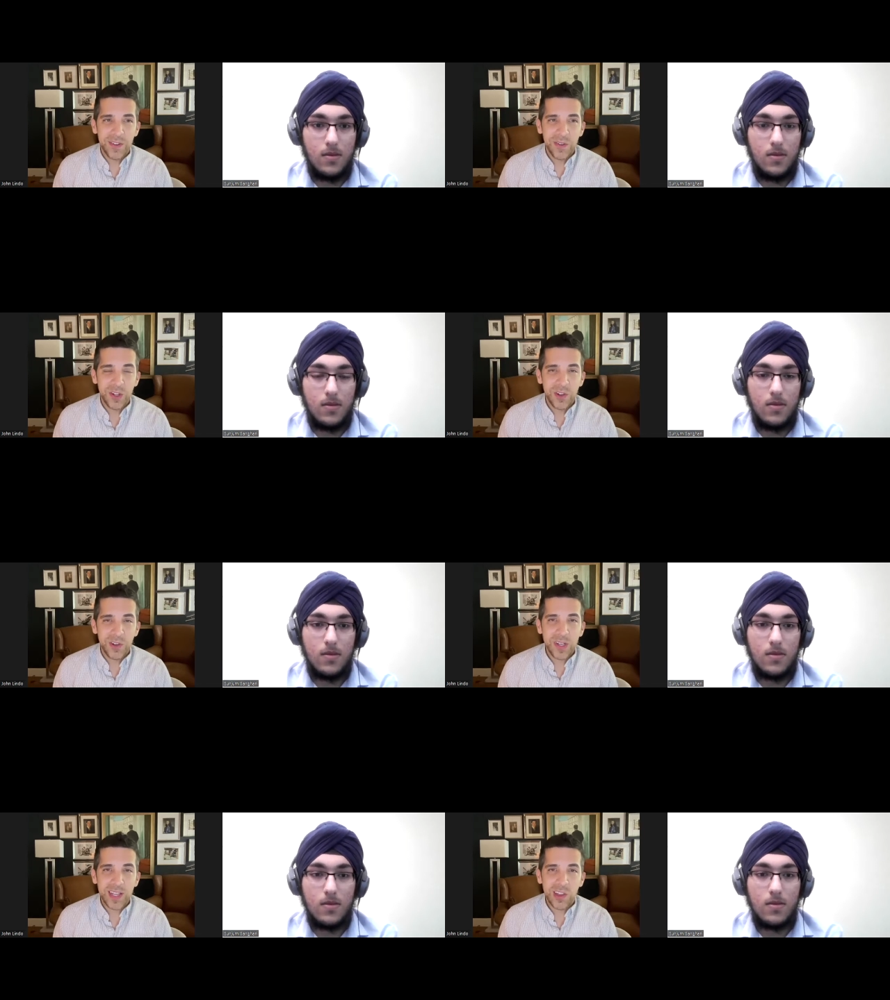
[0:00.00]
Speaker 1: you
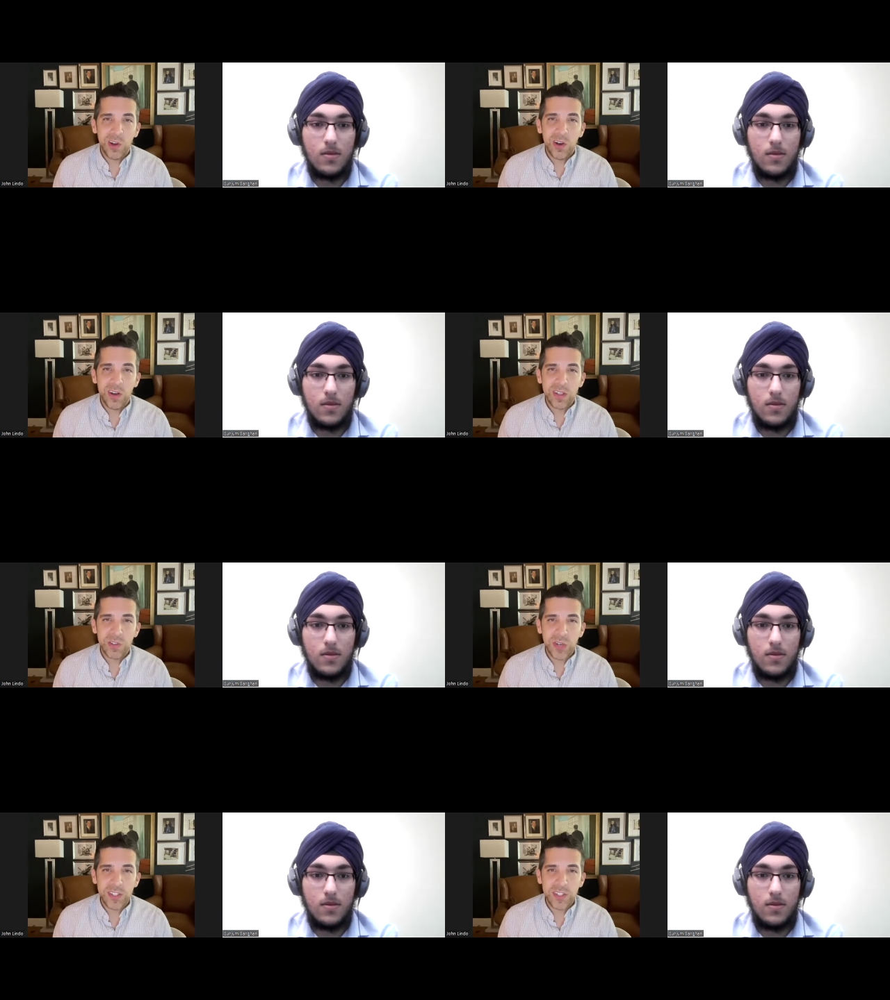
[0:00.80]
can look at long
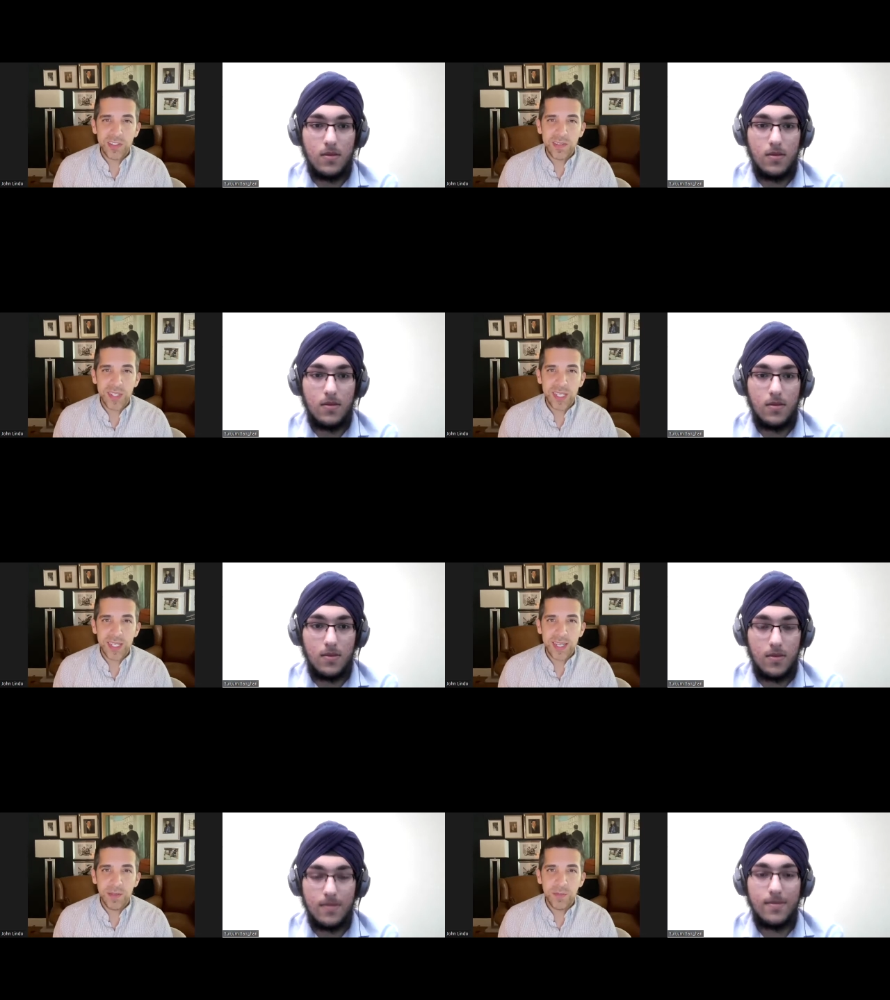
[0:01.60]
stretches of
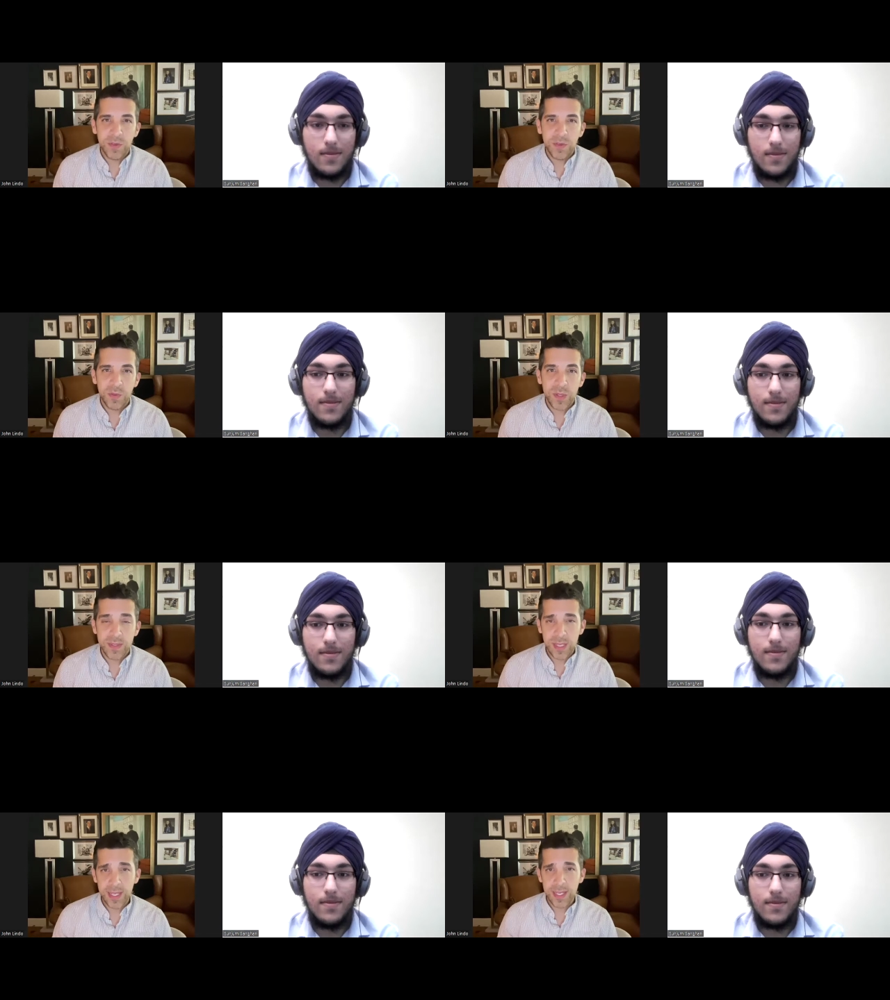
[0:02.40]
DNA
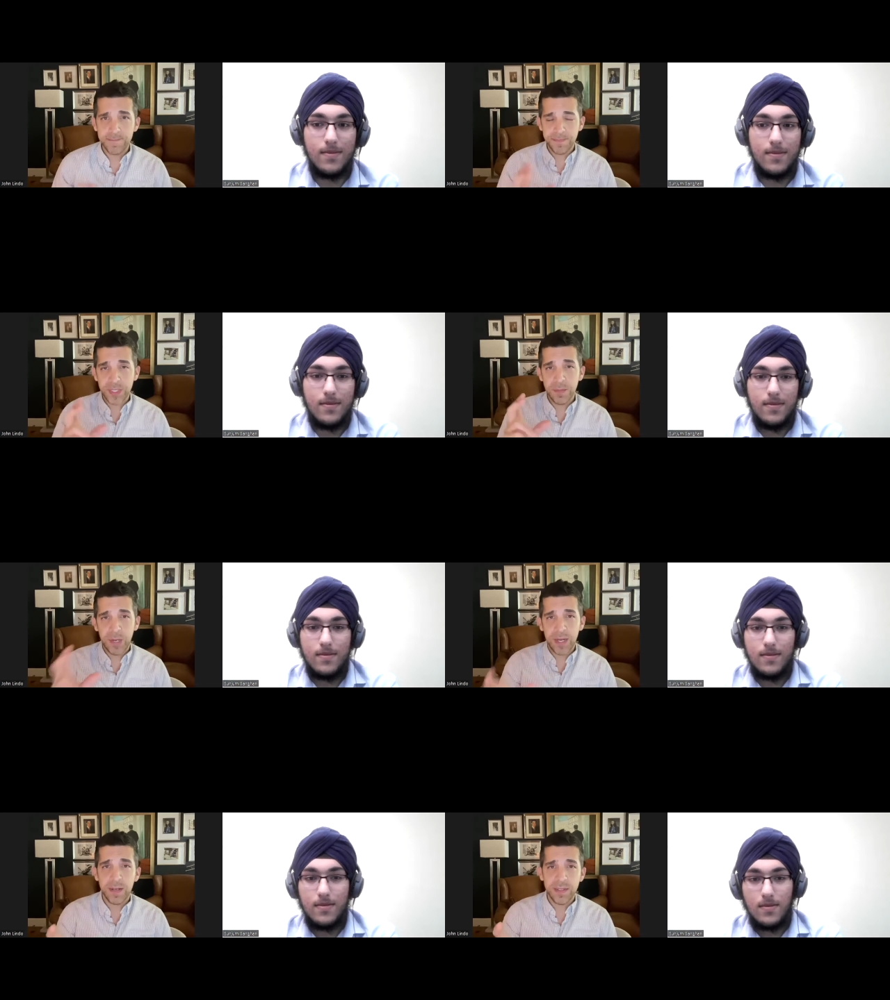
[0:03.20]
between say the
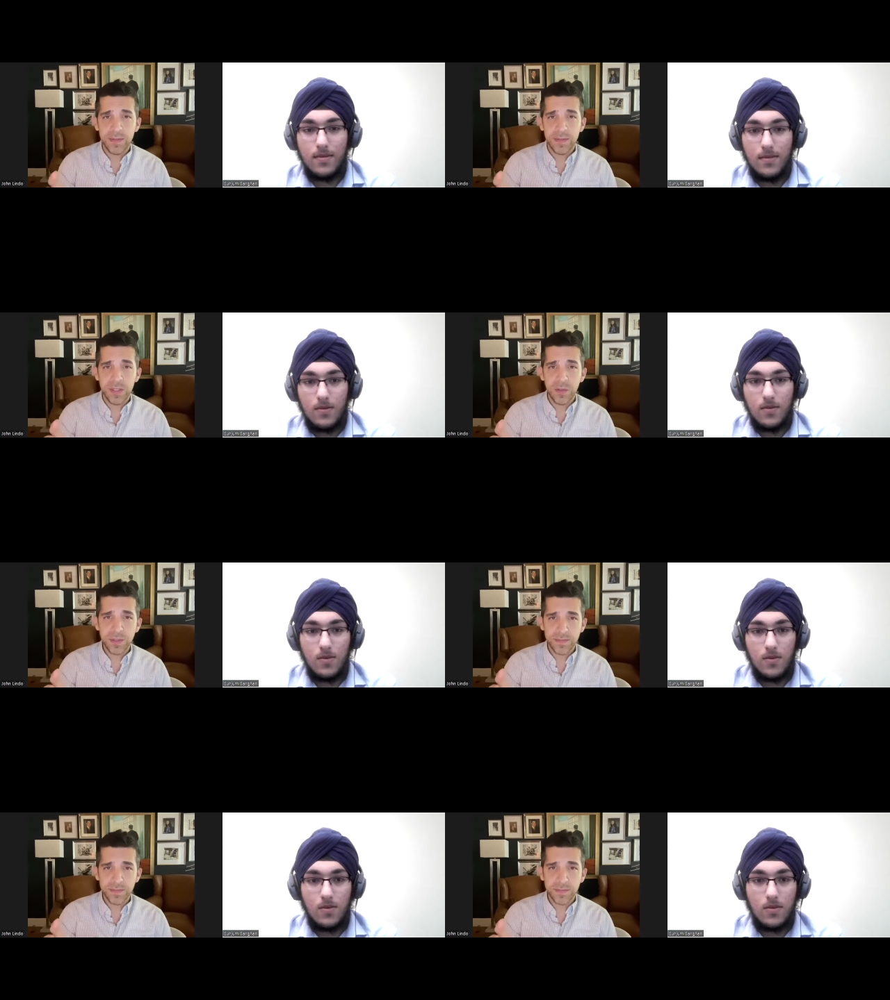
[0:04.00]
modern
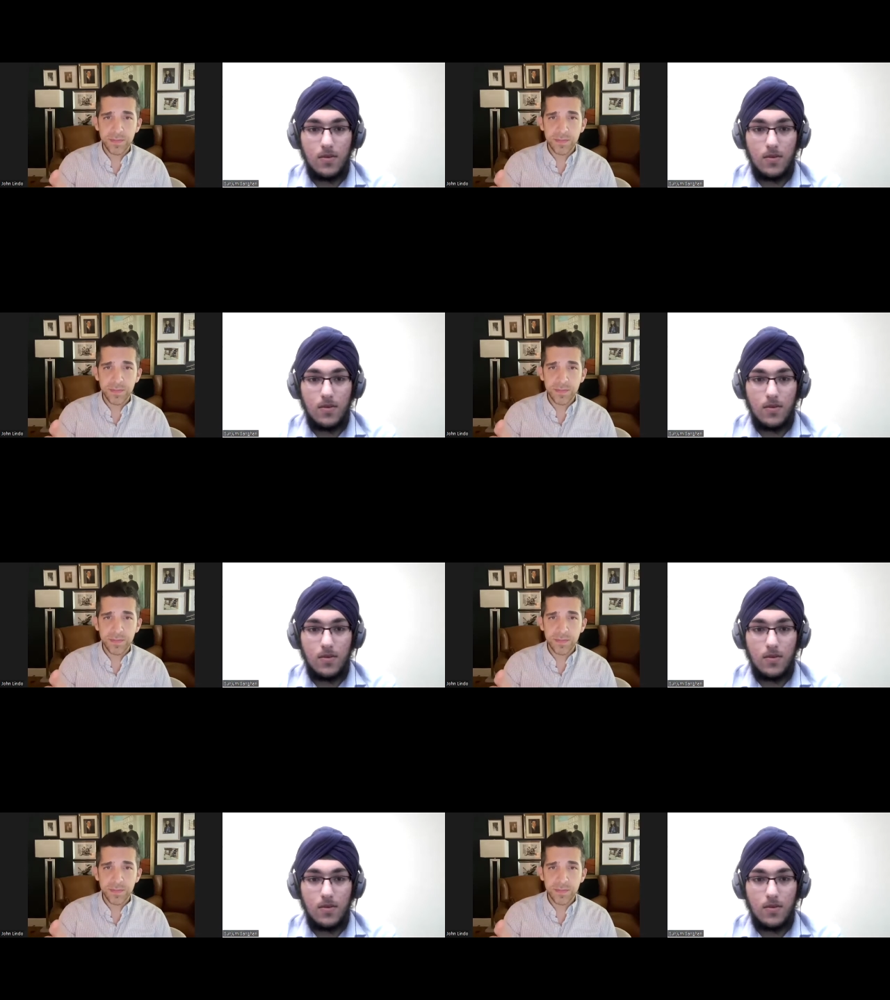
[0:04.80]
individuals